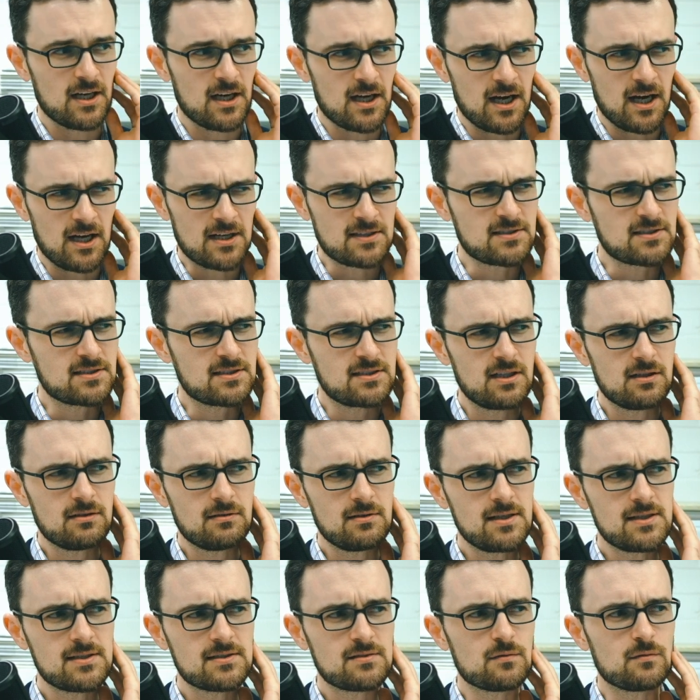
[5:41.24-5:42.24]
A
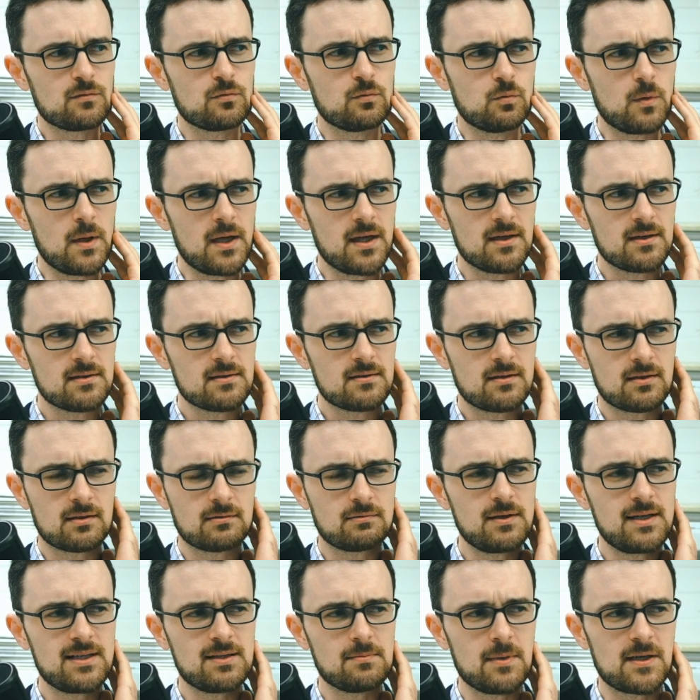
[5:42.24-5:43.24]
series of weird
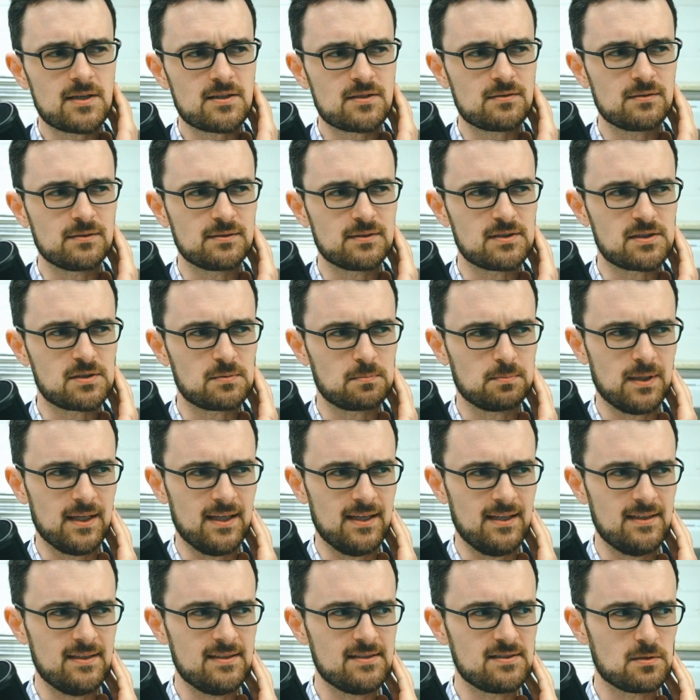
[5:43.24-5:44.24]
3-dimensional
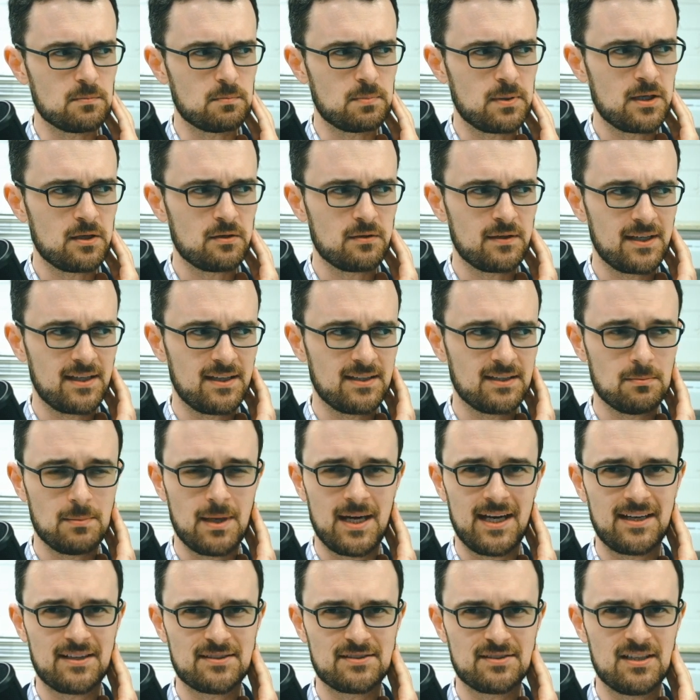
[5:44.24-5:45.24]
displays appearing in the
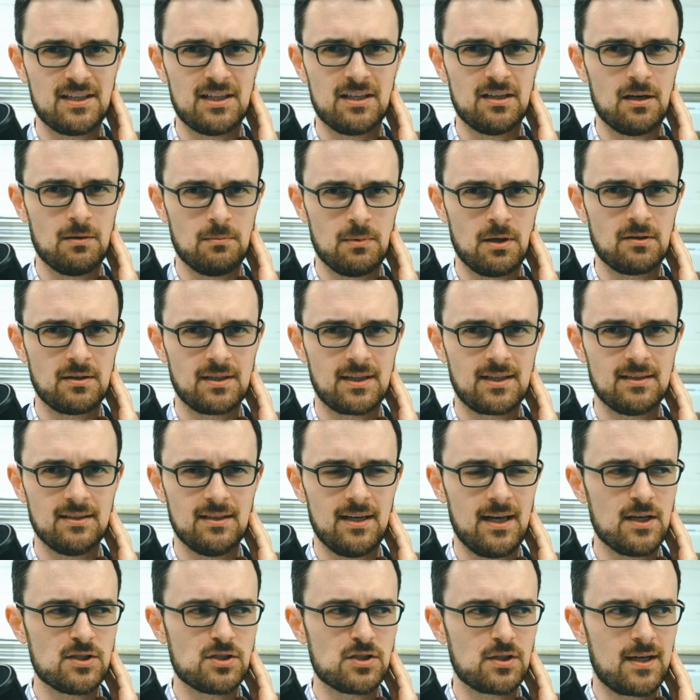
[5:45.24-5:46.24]
magazine American
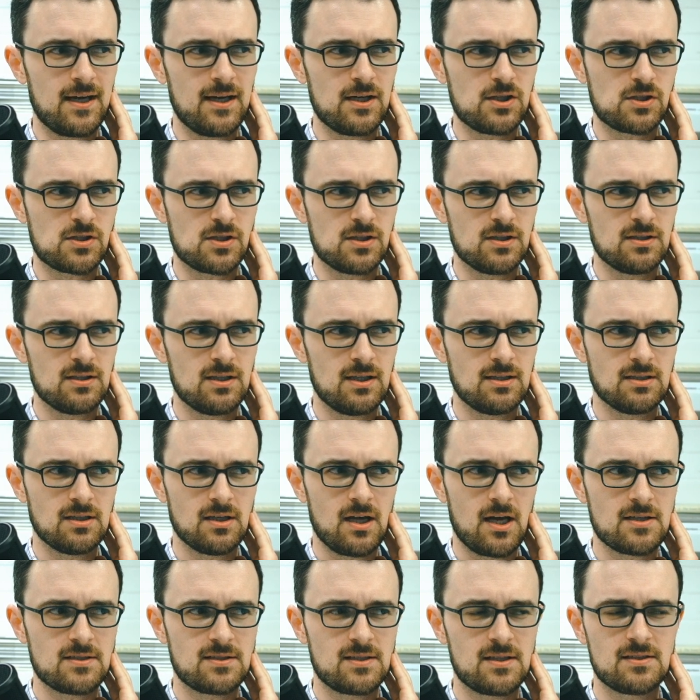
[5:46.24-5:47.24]
Education in the
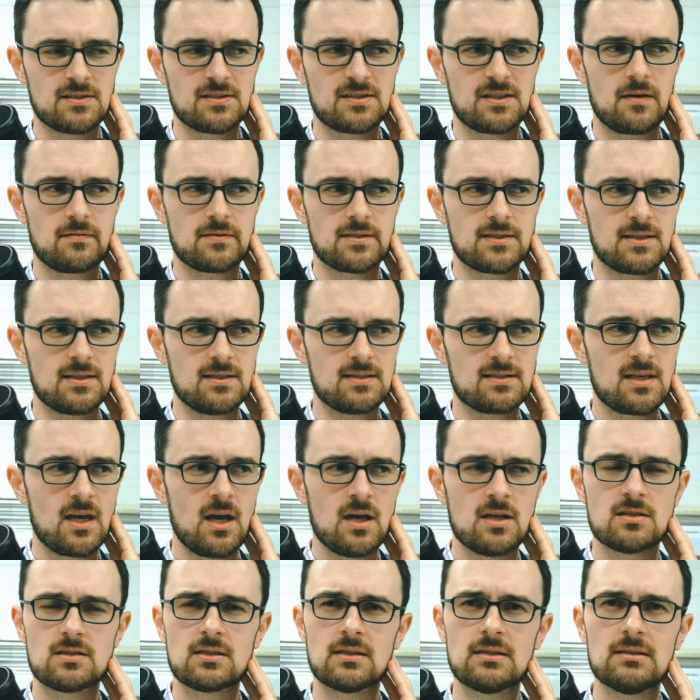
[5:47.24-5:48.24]
1970s
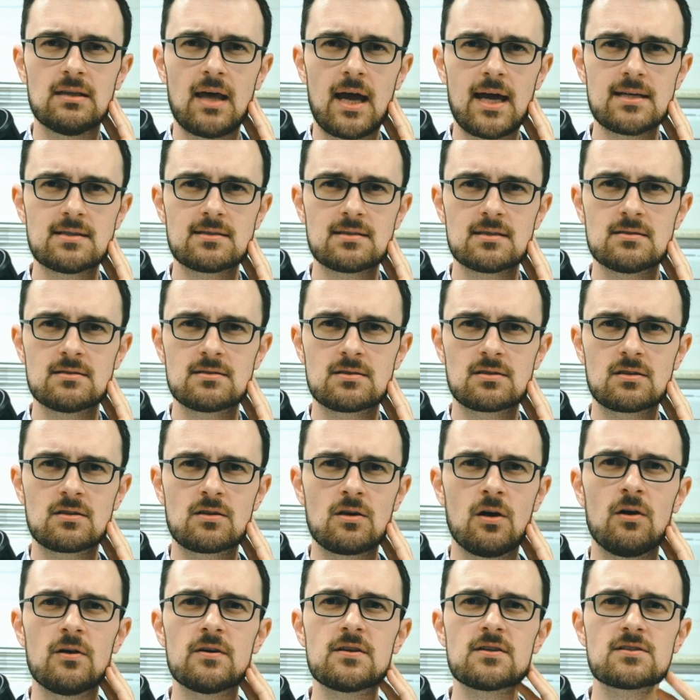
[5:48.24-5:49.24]
delighted
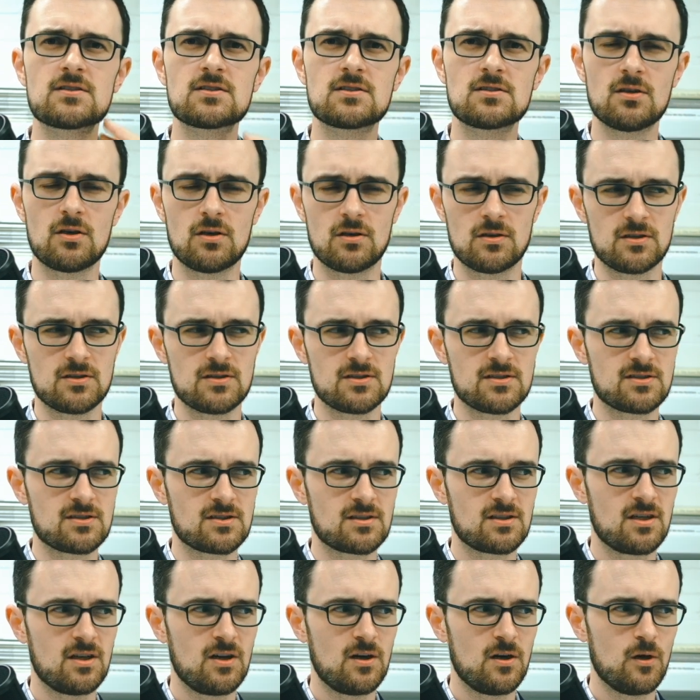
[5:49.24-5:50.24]

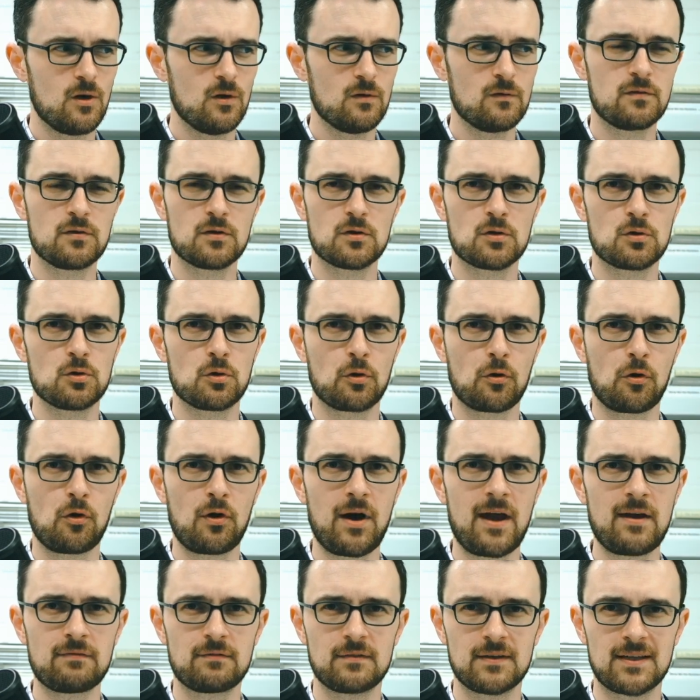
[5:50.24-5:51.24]
connoisseurs of the
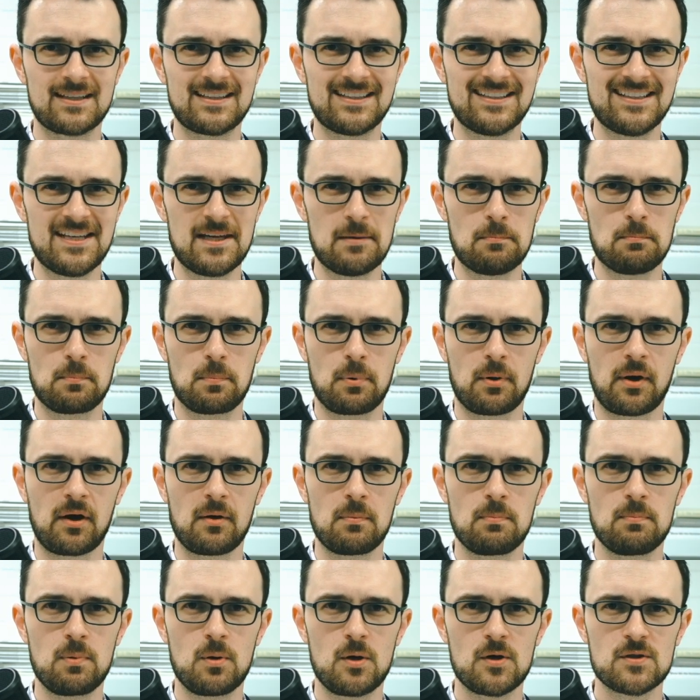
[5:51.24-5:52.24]
graphically
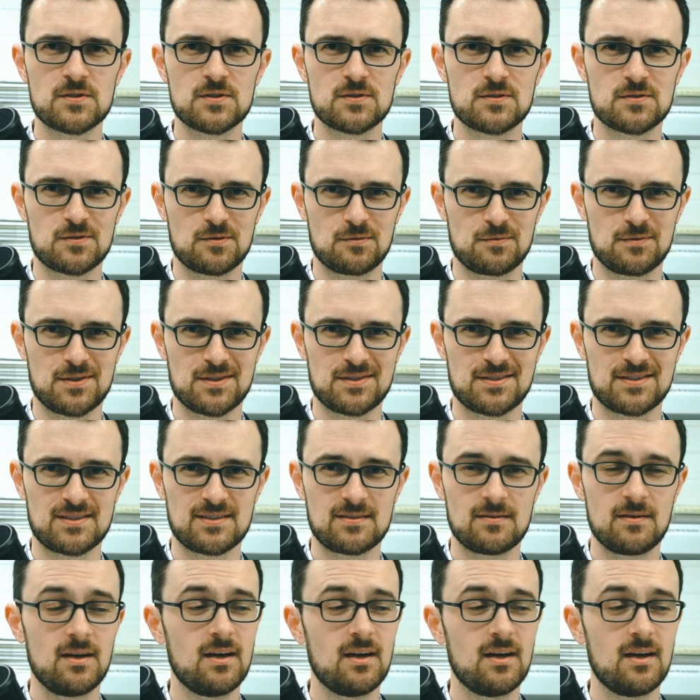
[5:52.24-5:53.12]
preposterous.